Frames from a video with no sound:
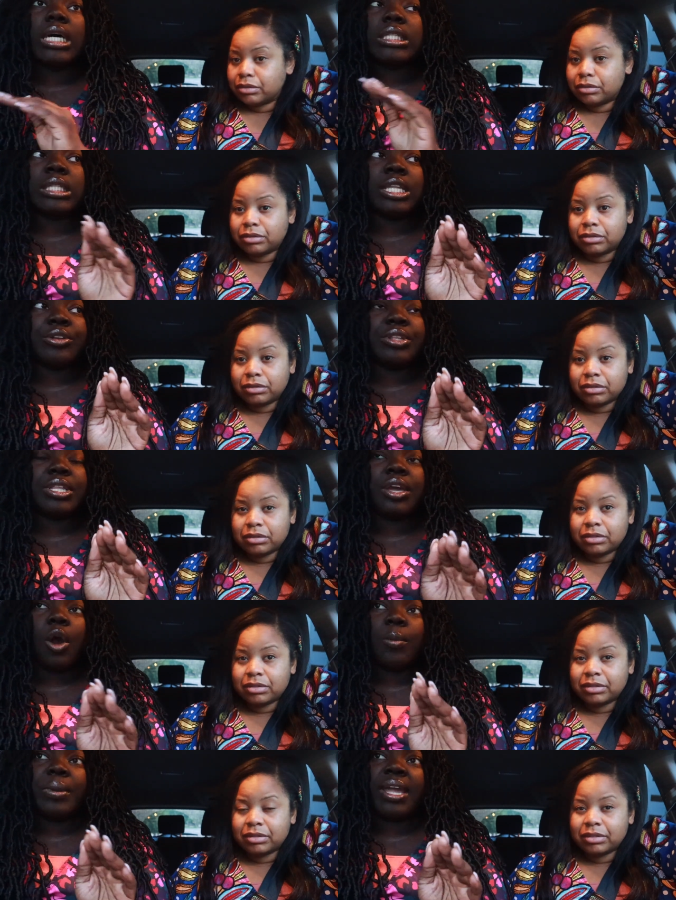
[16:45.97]
Speaker 1: literally
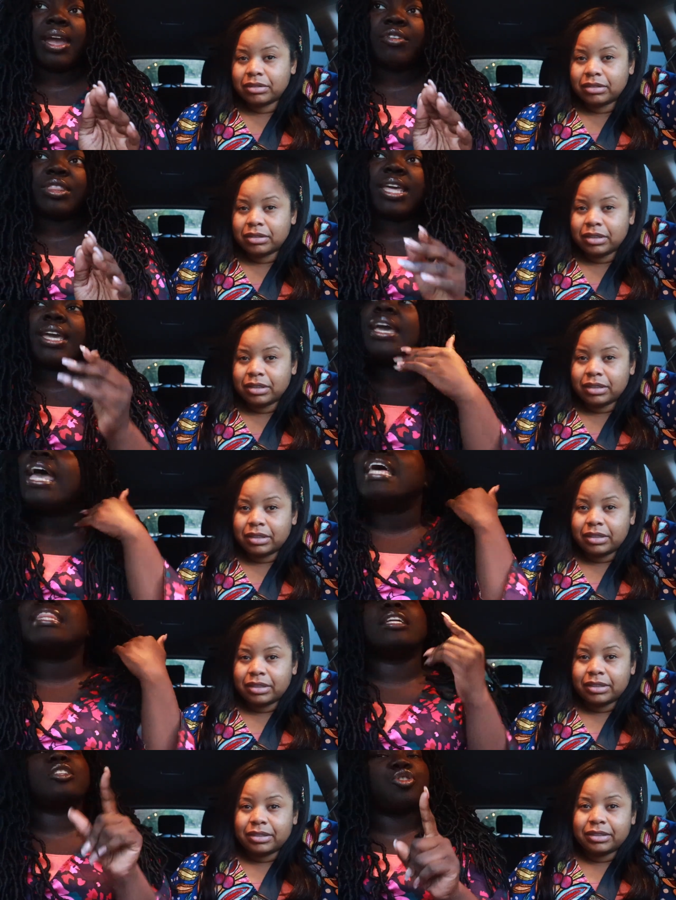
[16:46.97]
opening everything.
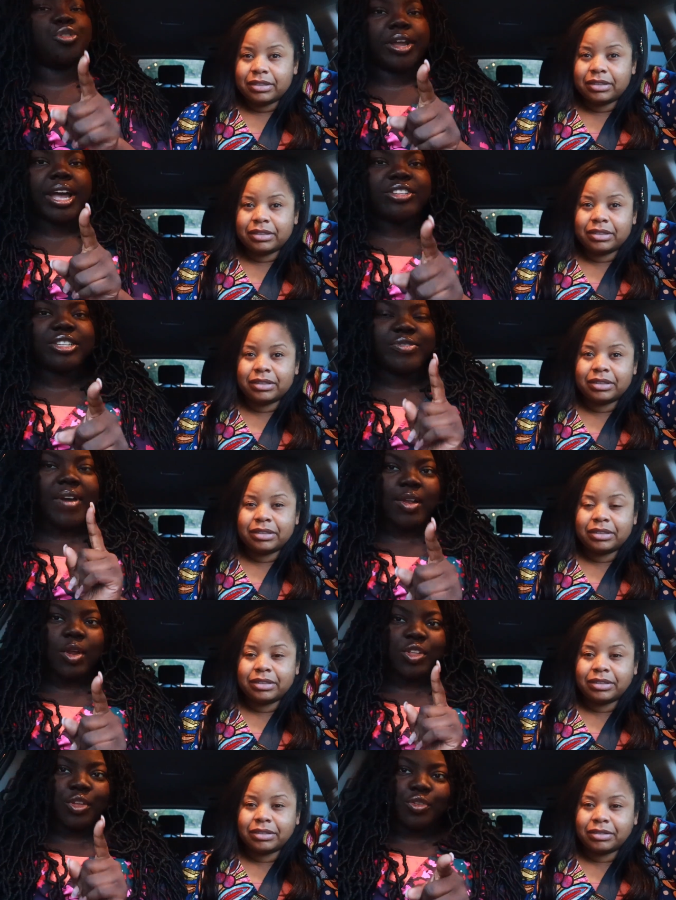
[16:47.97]
That's a trick I just found
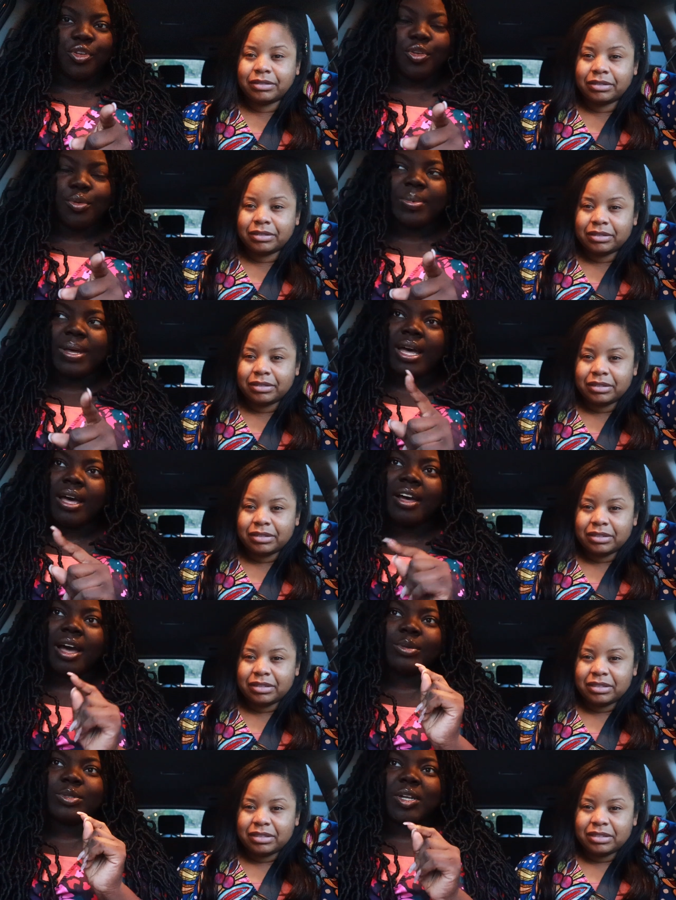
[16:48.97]
on YouTube. Uh,
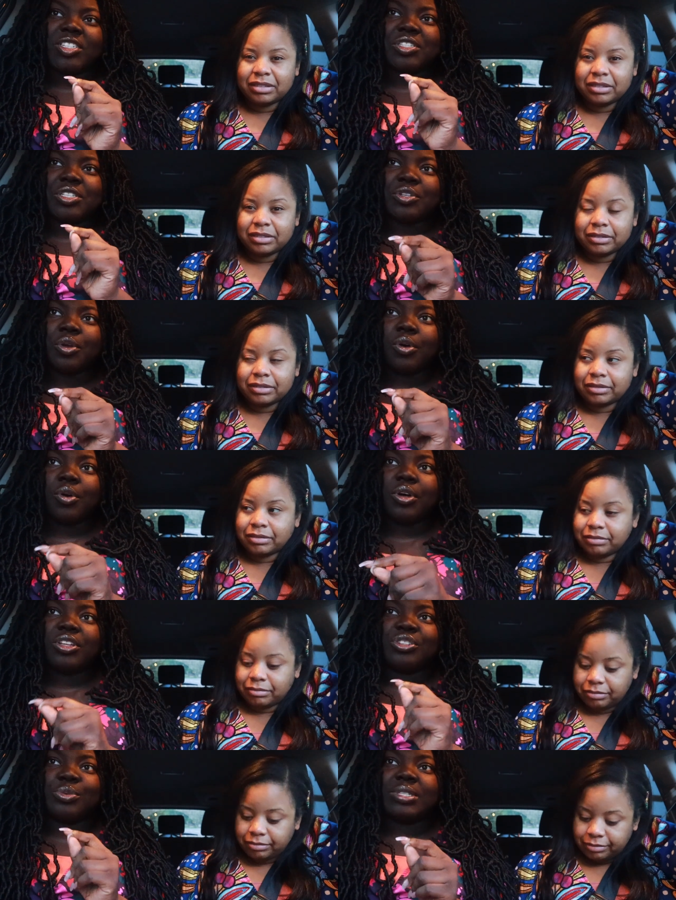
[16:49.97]
I was watching this girl
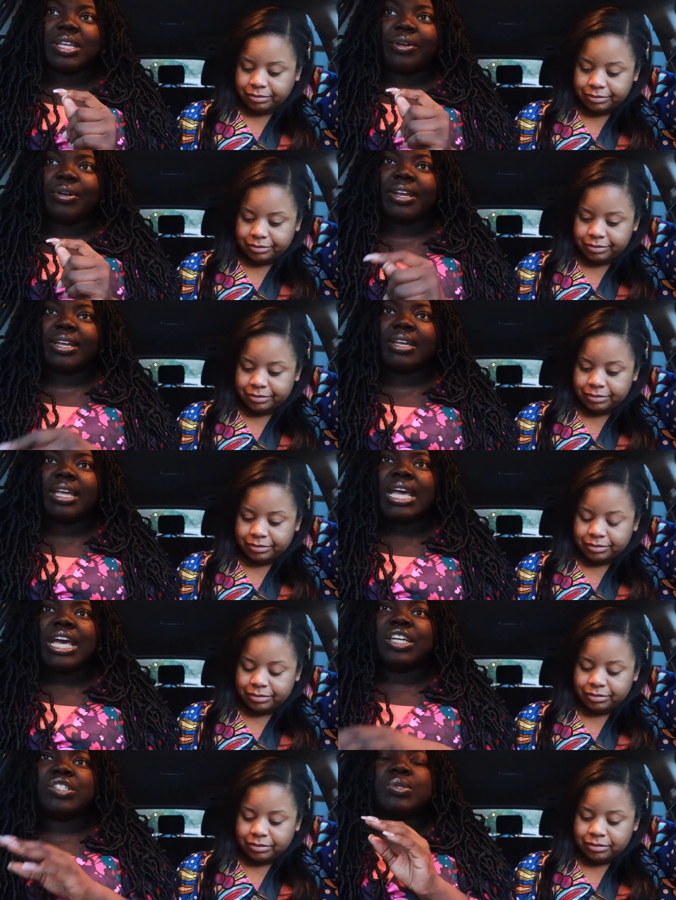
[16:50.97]
and she was decorating
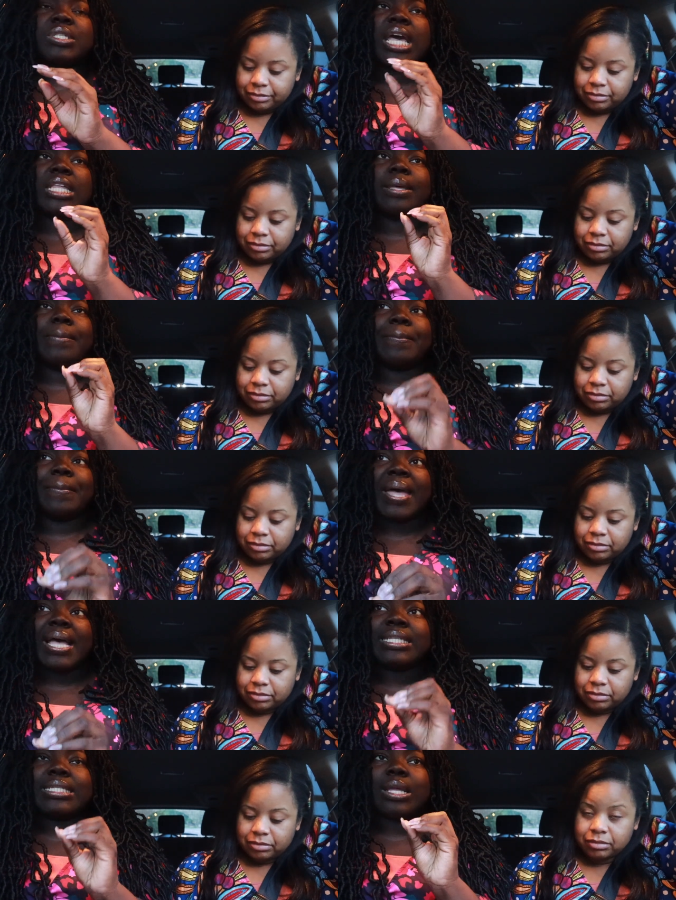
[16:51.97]
and she was like, the
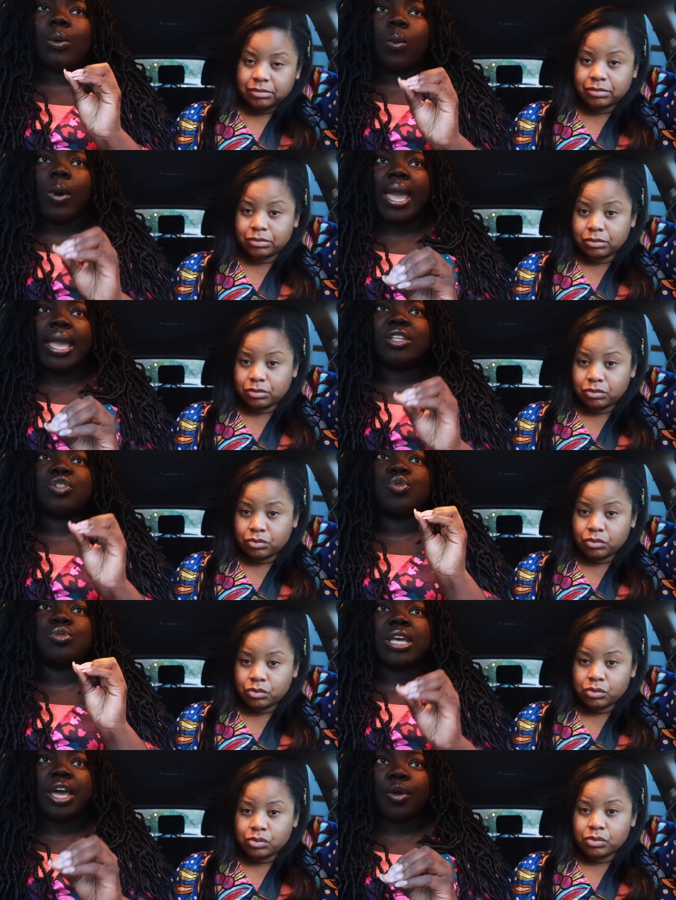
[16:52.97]
best way to
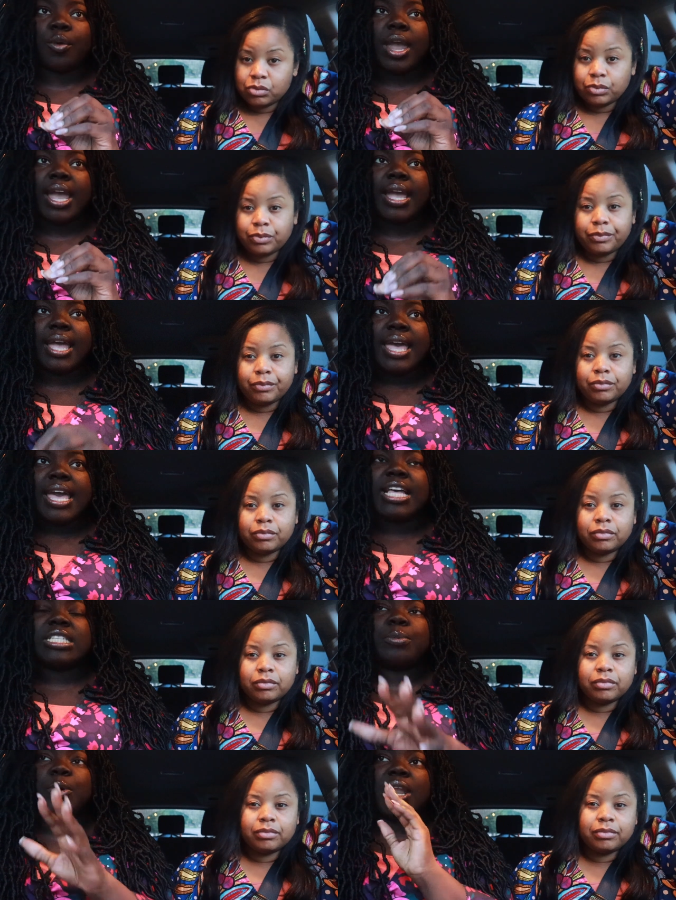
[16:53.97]
decorate
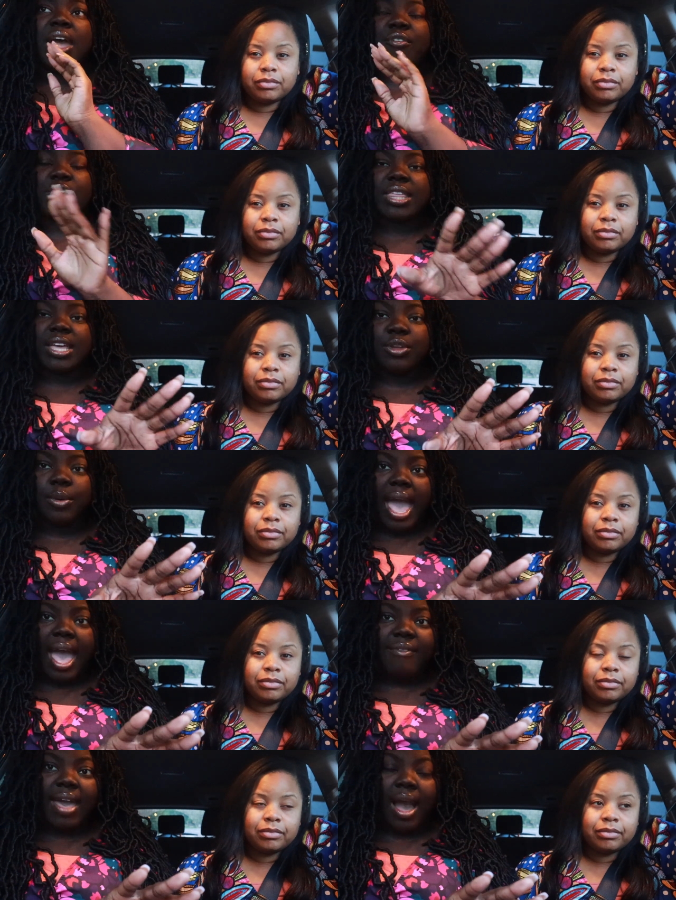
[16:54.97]
is to put everything you
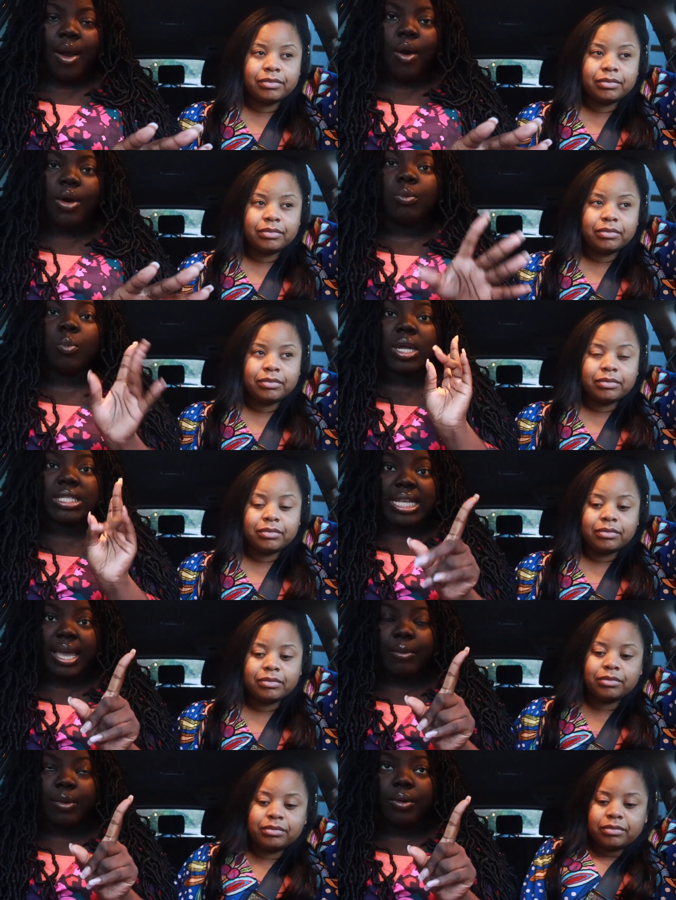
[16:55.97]
have out on one
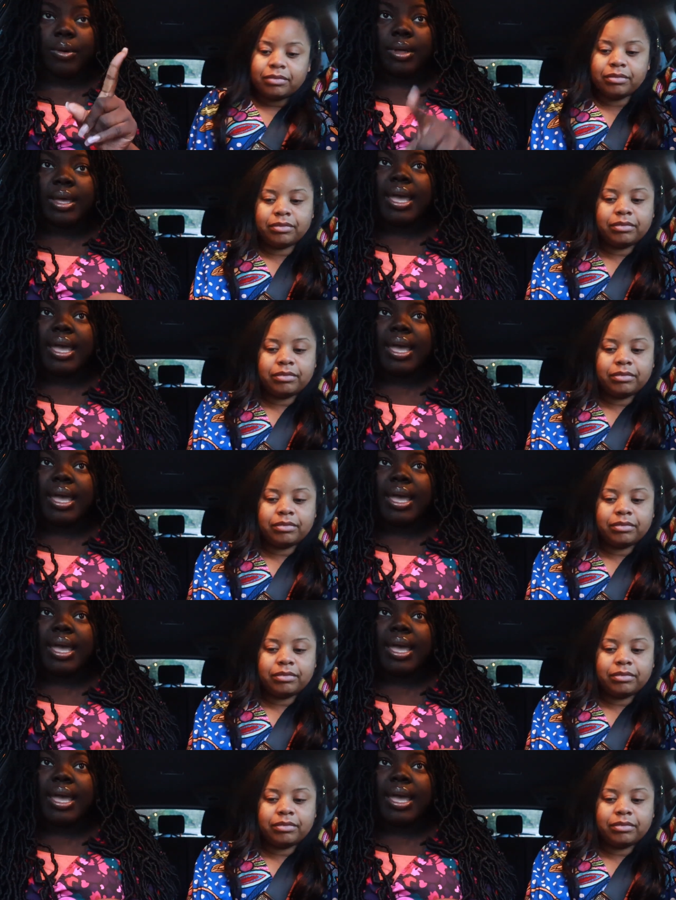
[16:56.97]
table